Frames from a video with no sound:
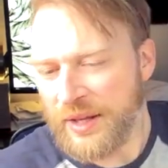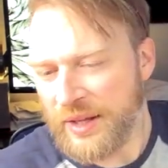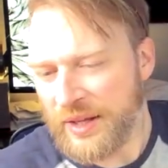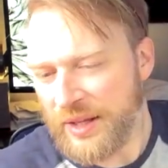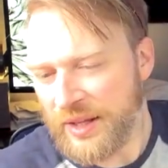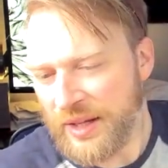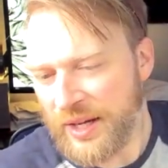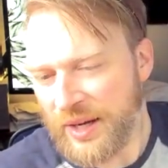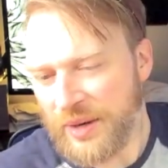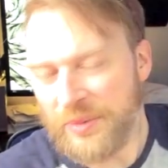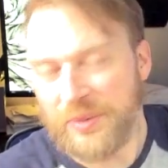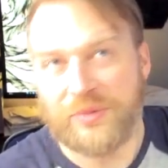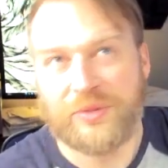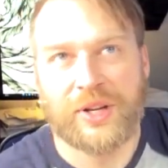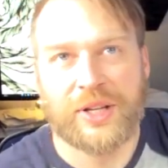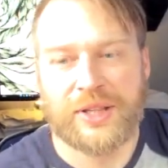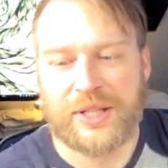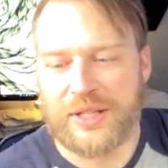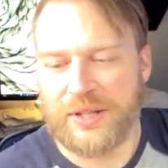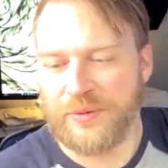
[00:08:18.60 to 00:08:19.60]
Yeah, I've
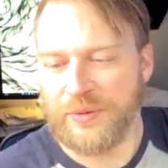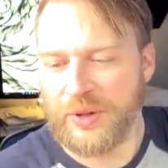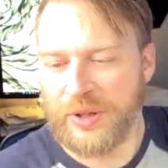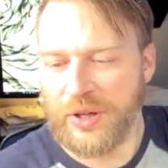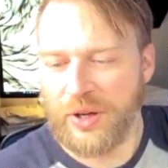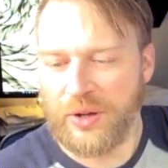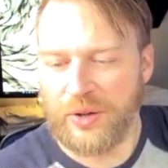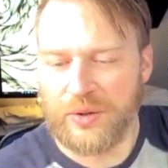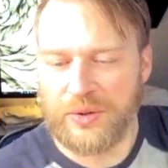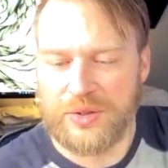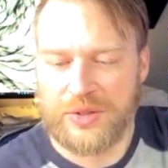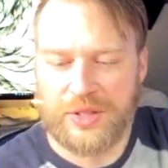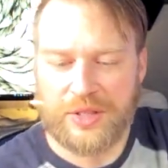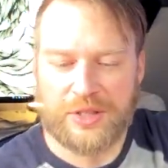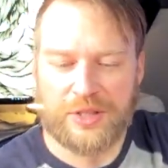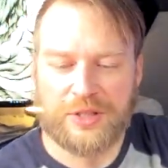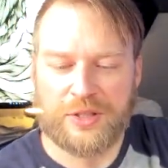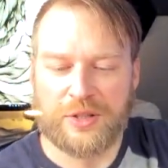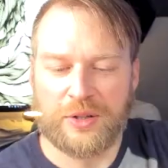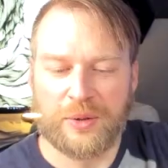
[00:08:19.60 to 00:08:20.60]
got the different colors. This
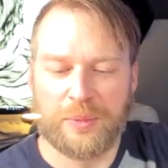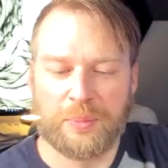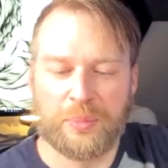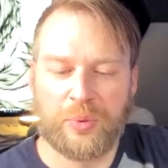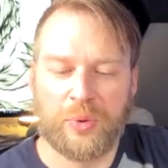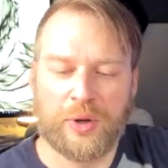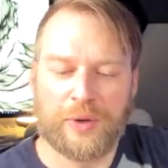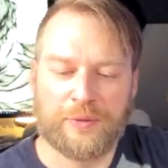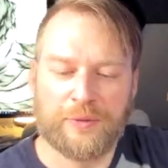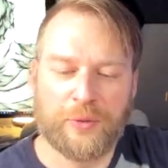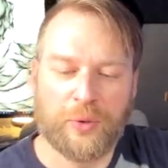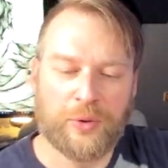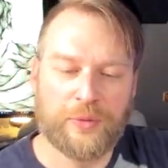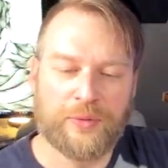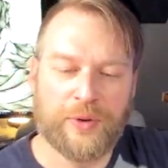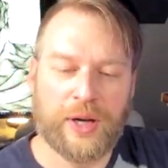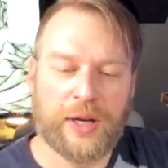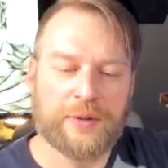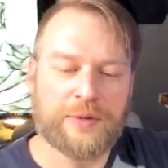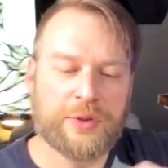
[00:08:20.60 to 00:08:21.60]
is their
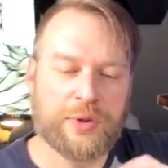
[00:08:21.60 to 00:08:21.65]
0.45.